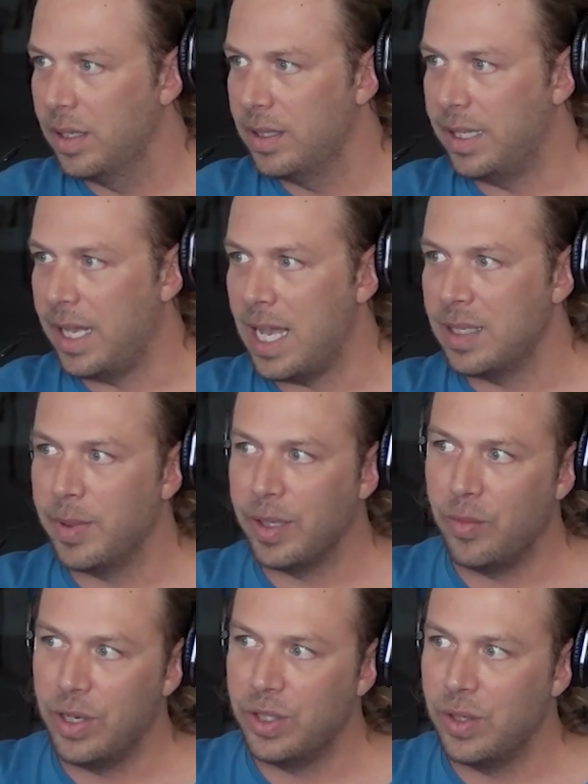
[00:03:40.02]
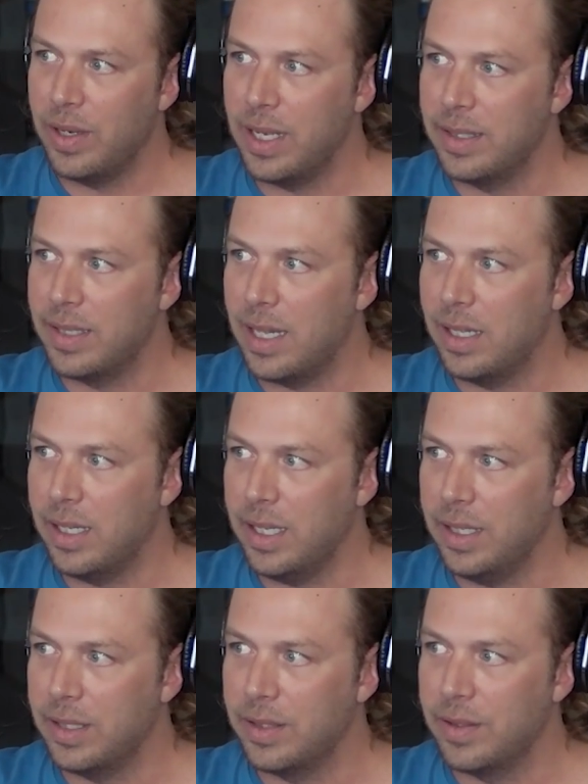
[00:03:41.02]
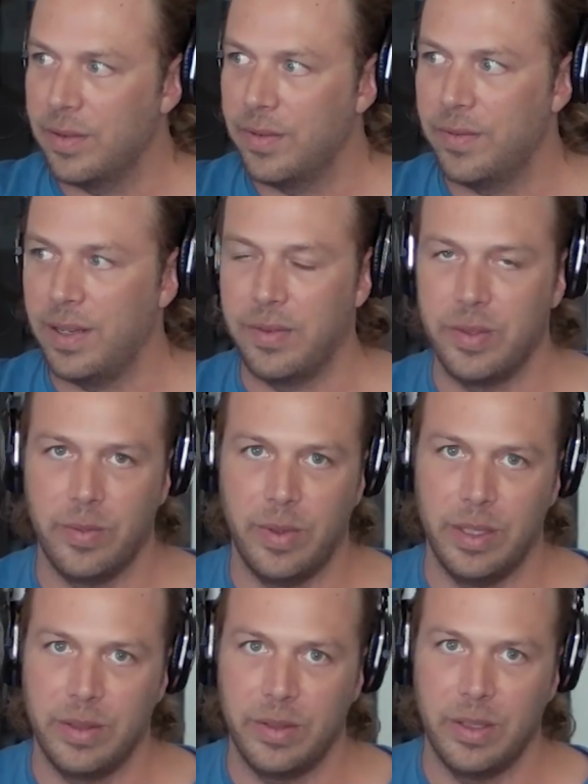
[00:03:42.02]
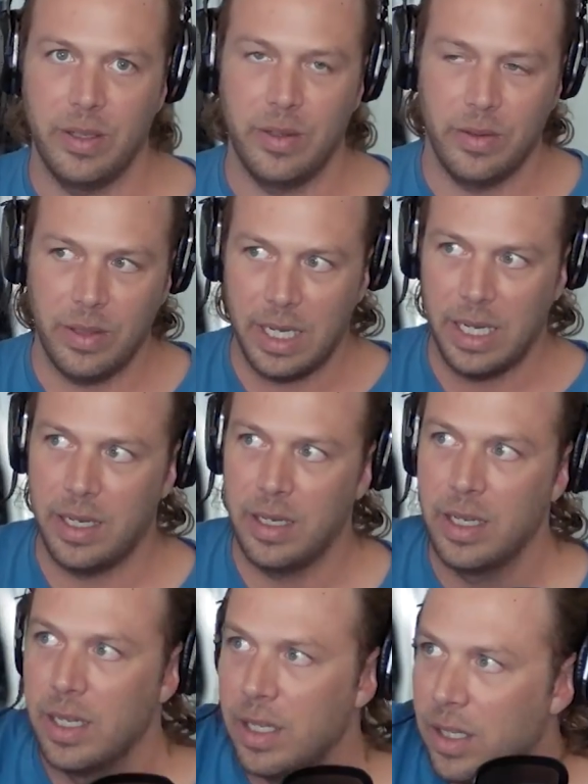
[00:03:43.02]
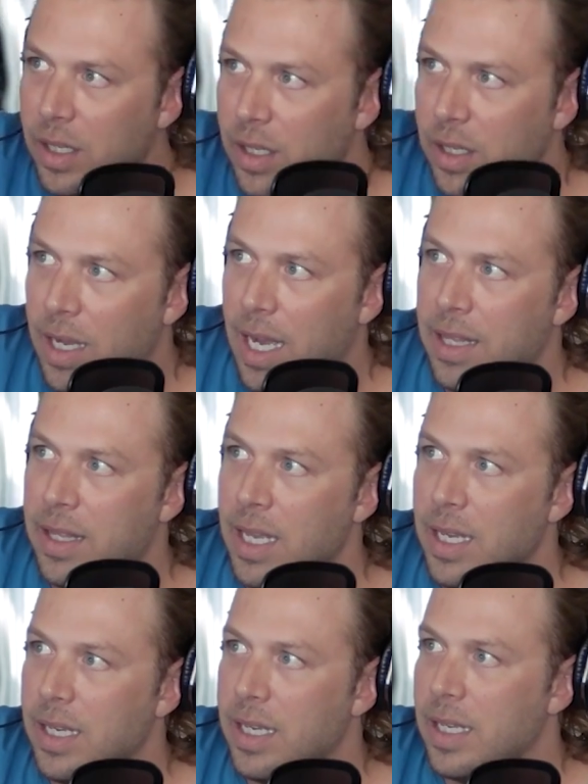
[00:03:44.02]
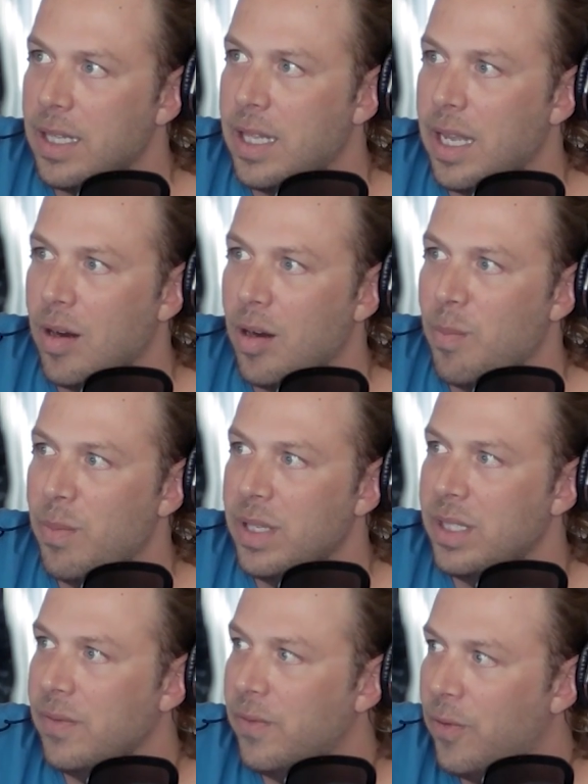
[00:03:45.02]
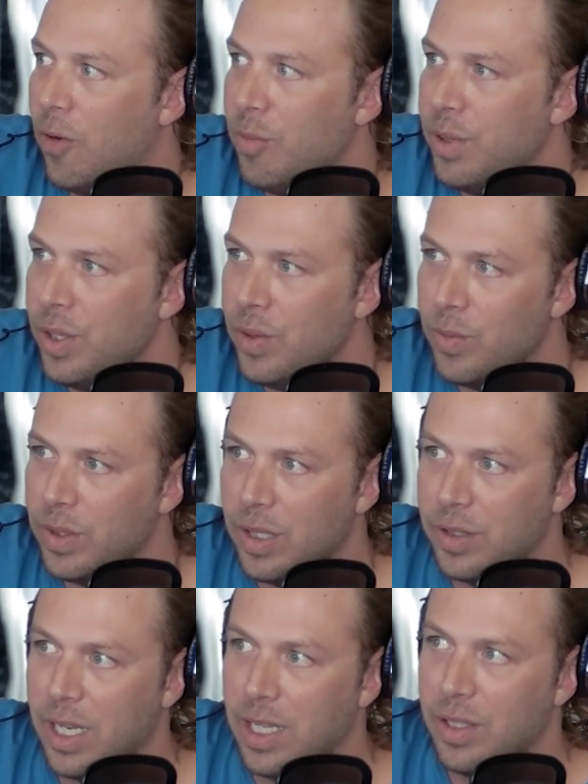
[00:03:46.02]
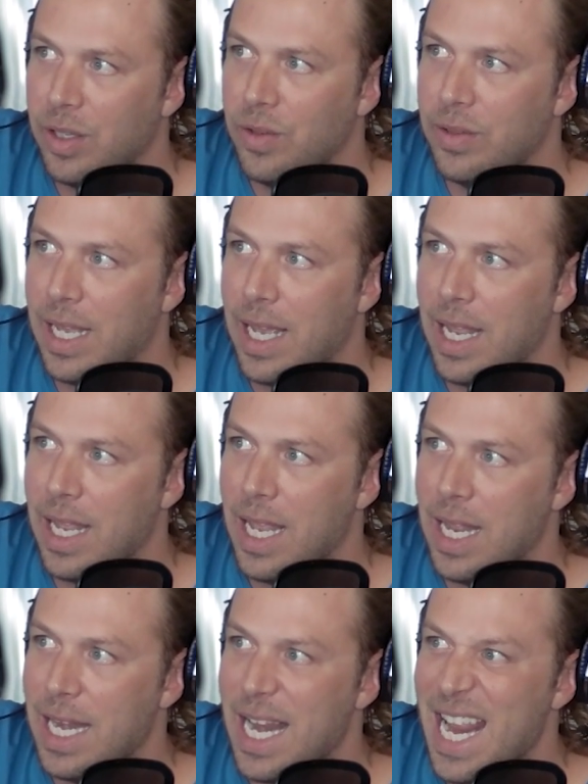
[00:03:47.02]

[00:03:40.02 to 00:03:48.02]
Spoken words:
that the aspect ratio is at least 5:1. So I think they are misinforming you when they're telling you that it